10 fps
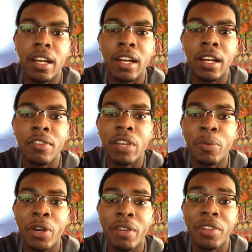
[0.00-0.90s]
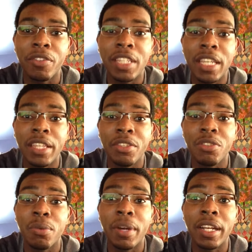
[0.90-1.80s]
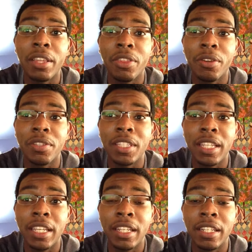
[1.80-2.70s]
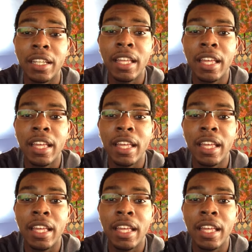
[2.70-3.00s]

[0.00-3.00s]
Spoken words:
February 15th, 2013.